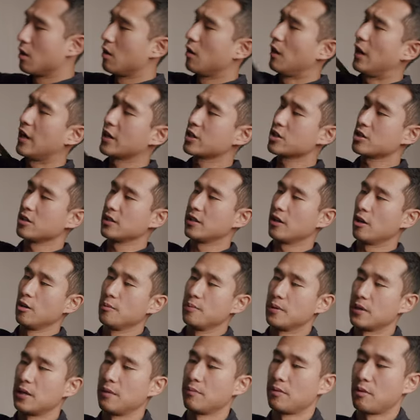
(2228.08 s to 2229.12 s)
I actually
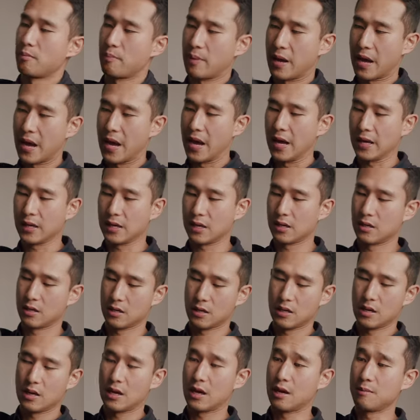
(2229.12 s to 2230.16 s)
open up the bag
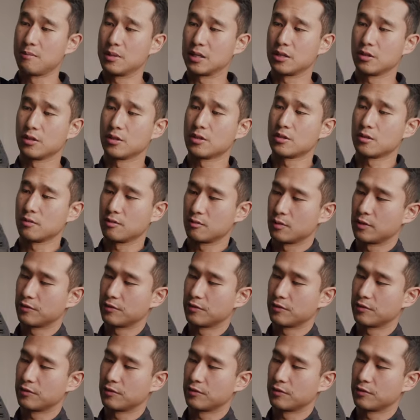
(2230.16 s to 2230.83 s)
and because